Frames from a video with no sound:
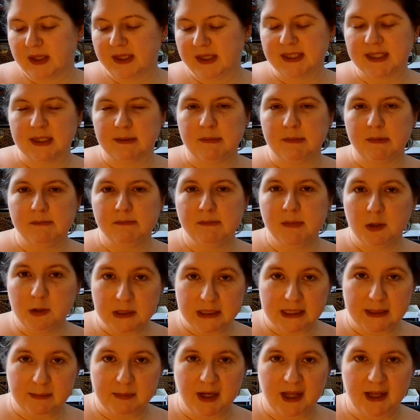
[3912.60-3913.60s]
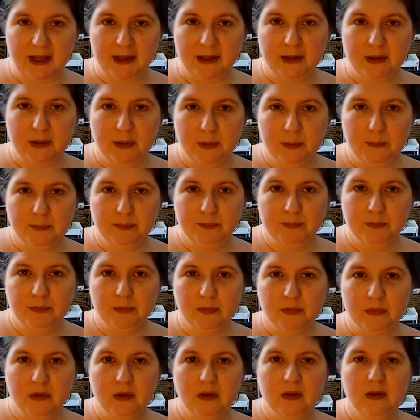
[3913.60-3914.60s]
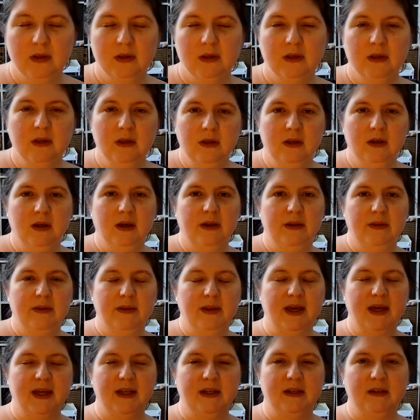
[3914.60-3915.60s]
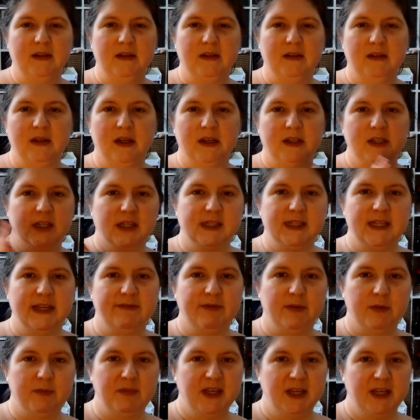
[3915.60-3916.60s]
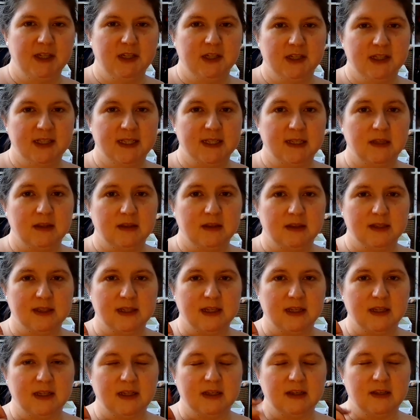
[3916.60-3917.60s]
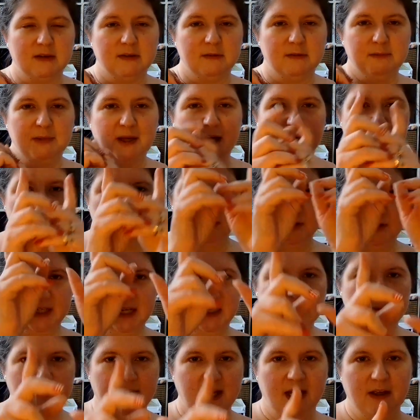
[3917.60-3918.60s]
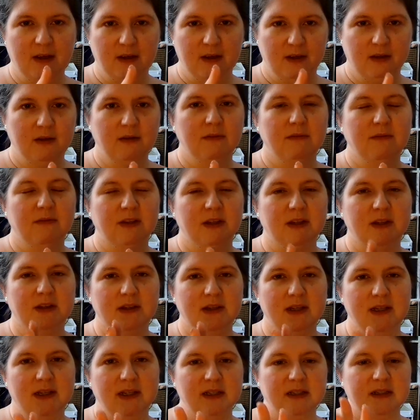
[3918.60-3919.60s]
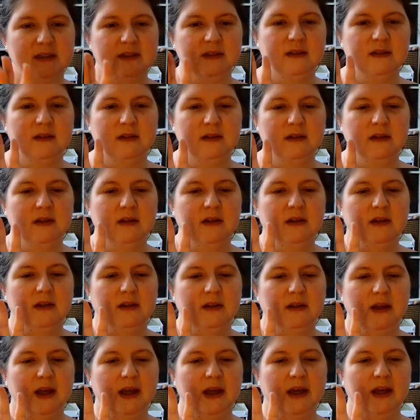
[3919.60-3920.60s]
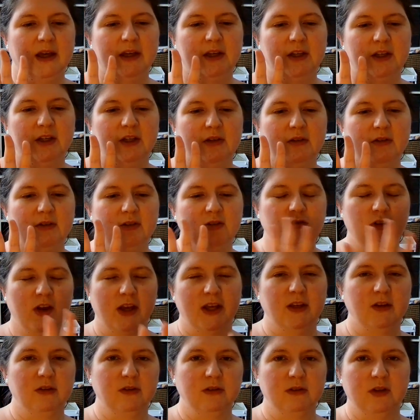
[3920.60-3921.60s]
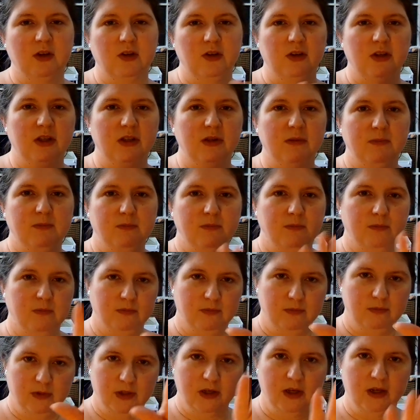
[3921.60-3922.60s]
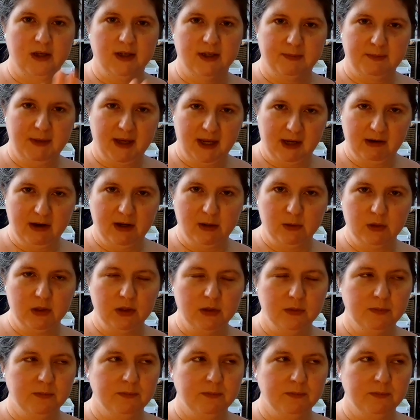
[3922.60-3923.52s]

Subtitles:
going to be mostly black. And then, as you can see from the pictures, there's a panel down the back that is triangles on a coloured background.